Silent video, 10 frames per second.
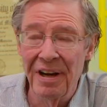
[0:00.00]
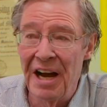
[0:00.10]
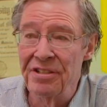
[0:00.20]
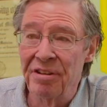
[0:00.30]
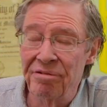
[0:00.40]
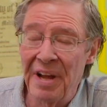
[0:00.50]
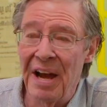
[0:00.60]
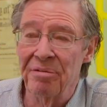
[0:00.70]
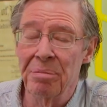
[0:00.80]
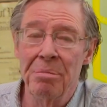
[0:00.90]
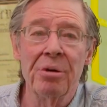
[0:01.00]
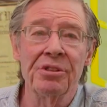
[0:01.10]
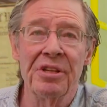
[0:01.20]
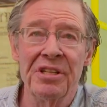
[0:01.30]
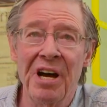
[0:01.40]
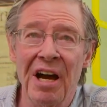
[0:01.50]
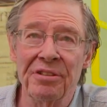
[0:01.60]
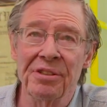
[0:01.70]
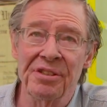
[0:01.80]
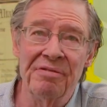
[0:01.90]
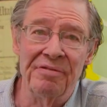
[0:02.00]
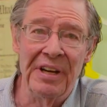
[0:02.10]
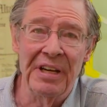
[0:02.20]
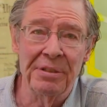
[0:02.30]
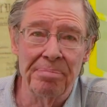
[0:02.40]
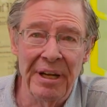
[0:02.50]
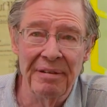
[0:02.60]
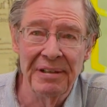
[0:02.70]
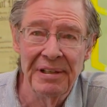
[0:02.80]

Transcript: I took flack from most of the doctors in Phoenix, but